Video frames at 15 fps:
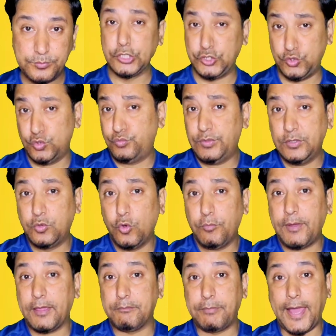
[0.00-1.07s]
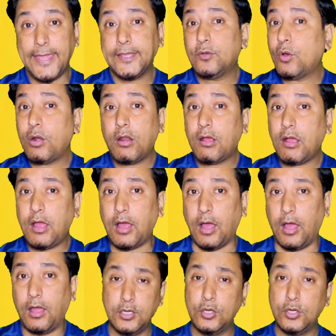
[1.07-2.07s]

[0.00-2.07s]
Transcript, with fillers: Should we go by bike or a car?